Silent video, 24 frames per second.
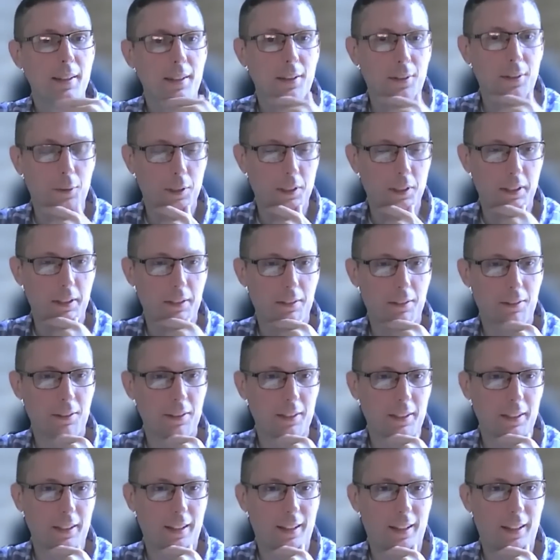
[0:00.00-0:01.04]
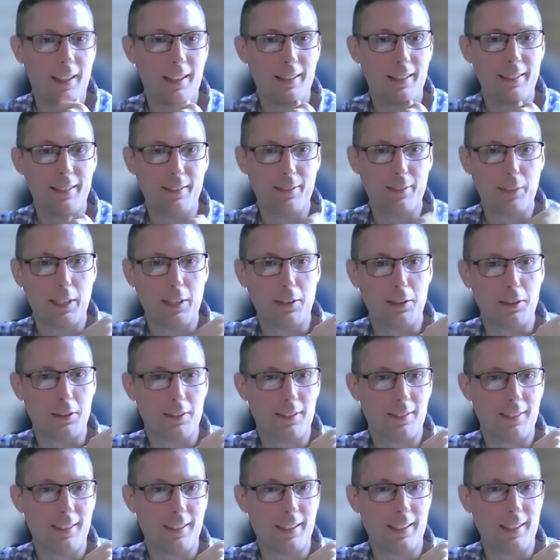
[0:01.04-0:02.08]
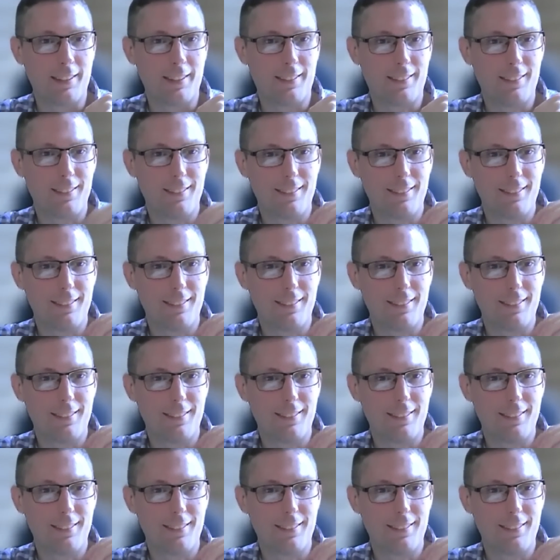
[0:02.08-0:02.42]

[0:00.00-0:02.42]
And really, really odd to me, just like